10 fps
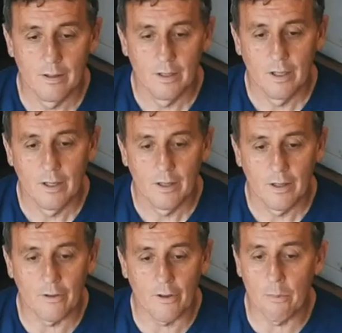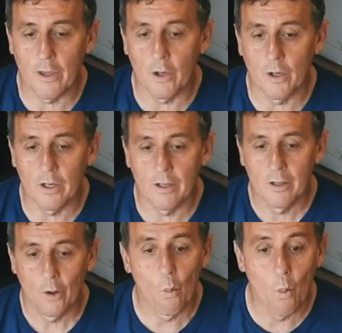Okay. There's
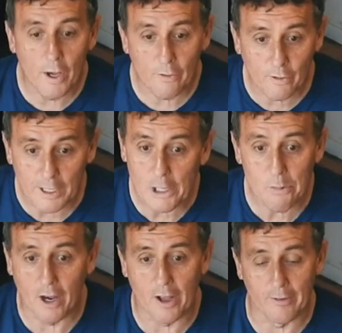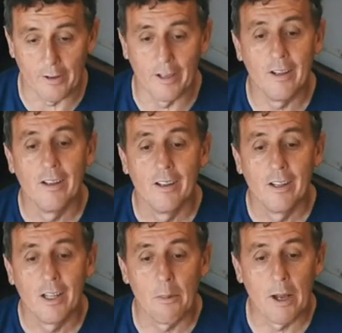something wonderfully humanizing